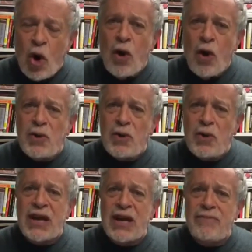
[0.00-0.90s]

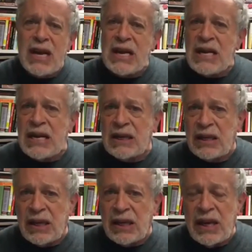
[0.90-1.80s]
almost
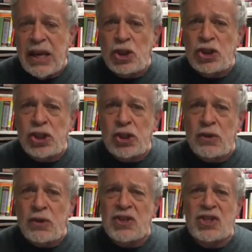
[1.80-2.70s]
immediately
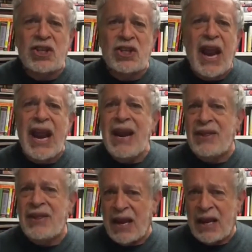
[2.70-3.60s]
issued a
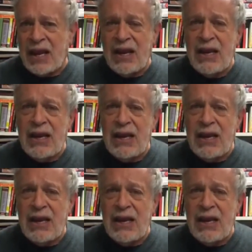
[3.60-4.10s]
scathing